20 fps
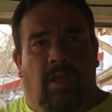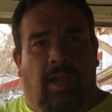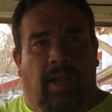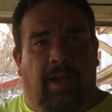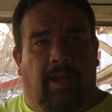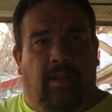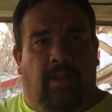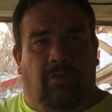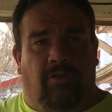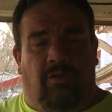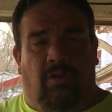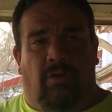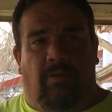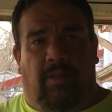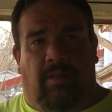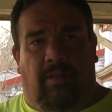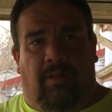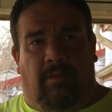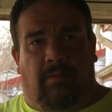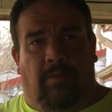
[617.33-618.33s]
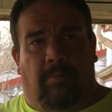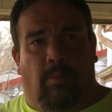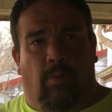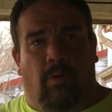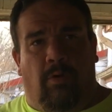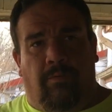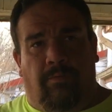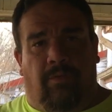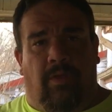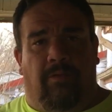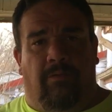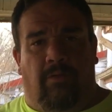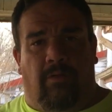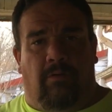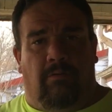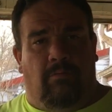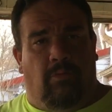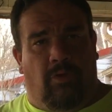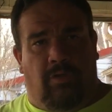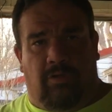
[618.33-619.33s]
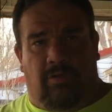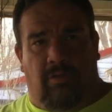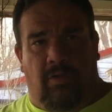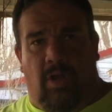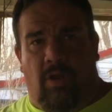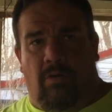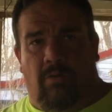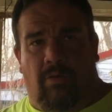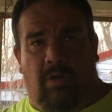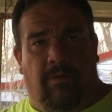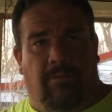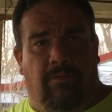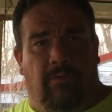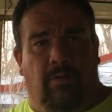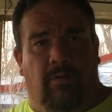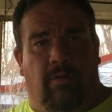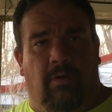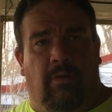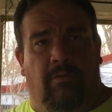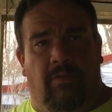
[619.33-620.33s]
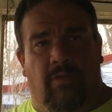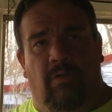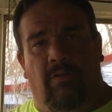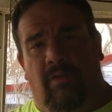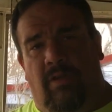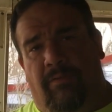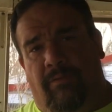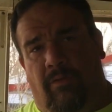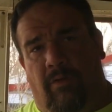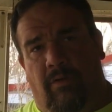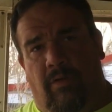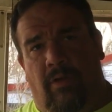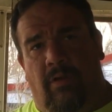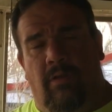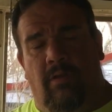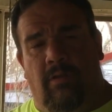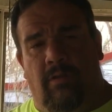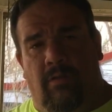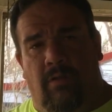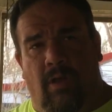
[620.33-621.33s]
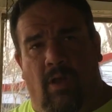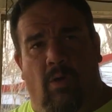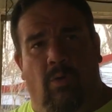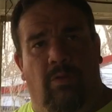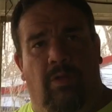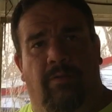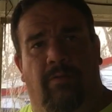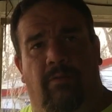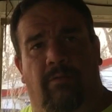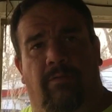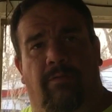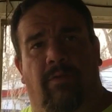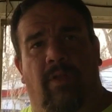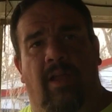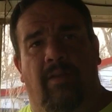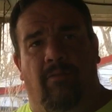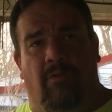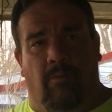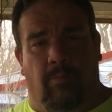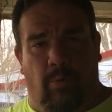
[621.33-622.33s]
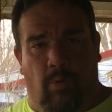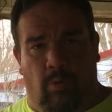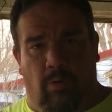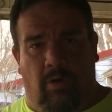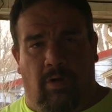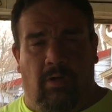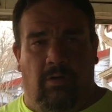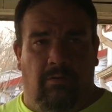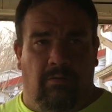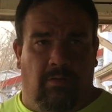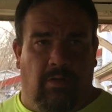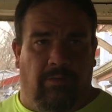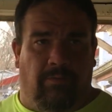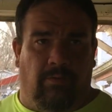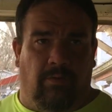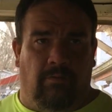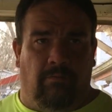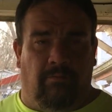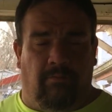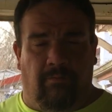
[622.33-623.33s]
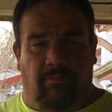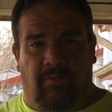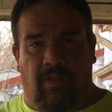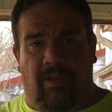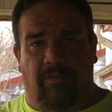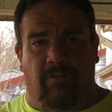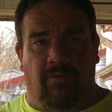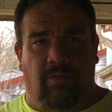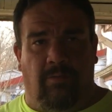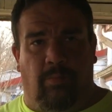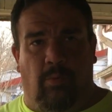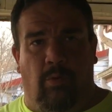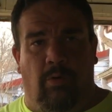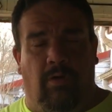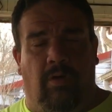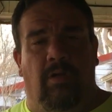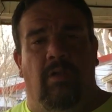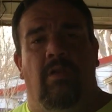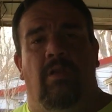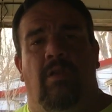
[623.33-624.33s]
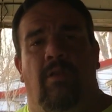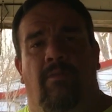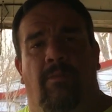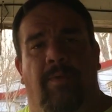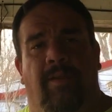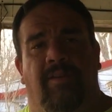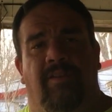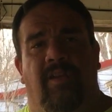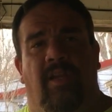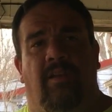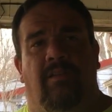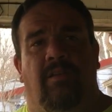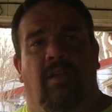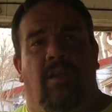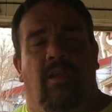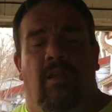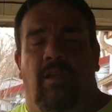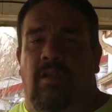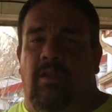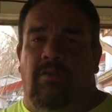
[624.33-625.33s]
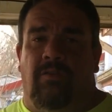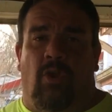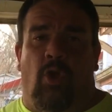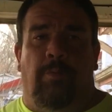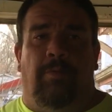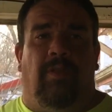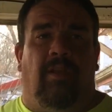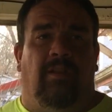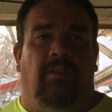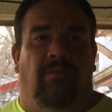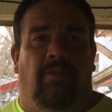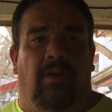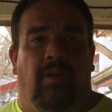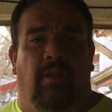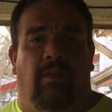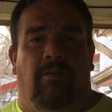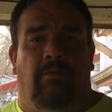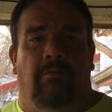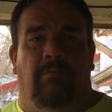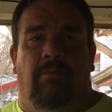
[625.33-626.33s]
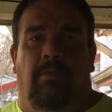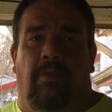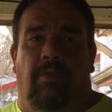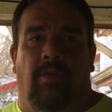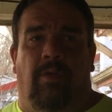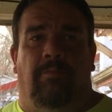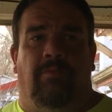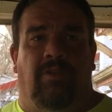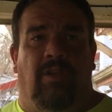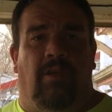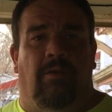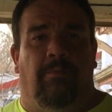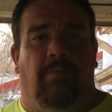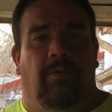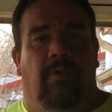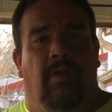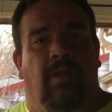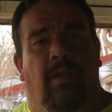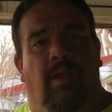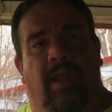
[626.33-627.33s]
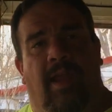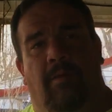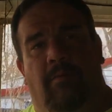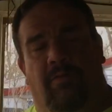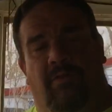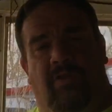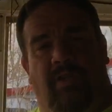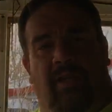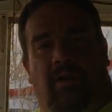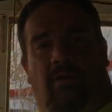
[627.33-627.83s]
and let you know that the pork flavor was no different. It was a little different, a whole different flavor of pork. Different flavors of pork. Makes sense? So, I hope you liked the video. Thumbs up, and we'll see